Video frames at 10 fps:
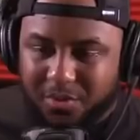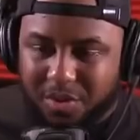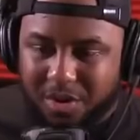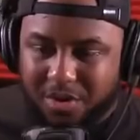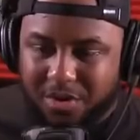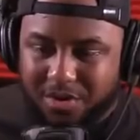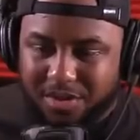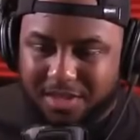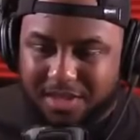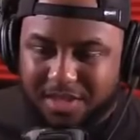Whoa.
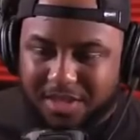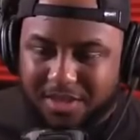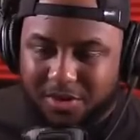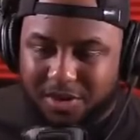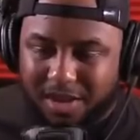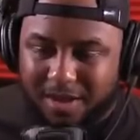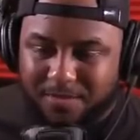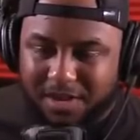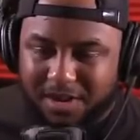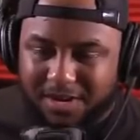Okay, I'm
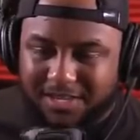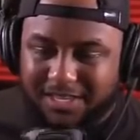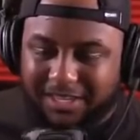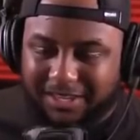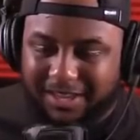there. Uh,